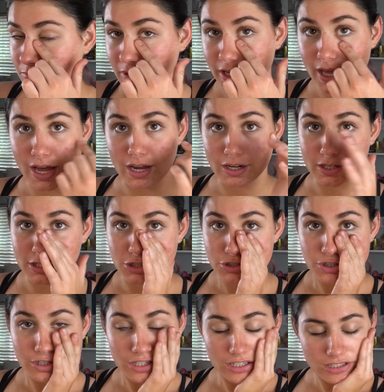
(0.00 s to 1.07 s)
my acne
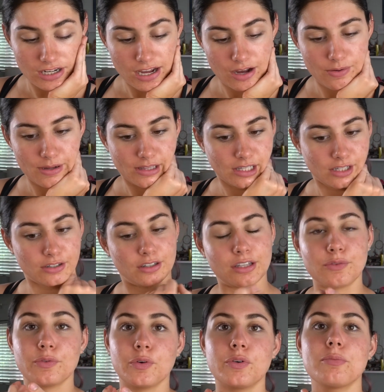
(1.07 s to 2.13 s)
journey and how it
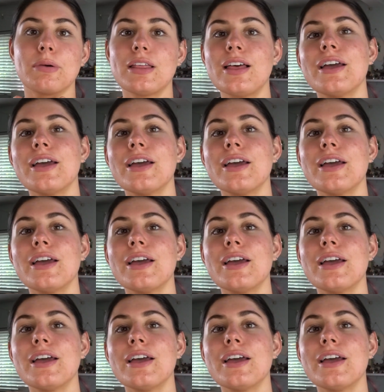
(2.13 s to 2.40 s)
literally ruined my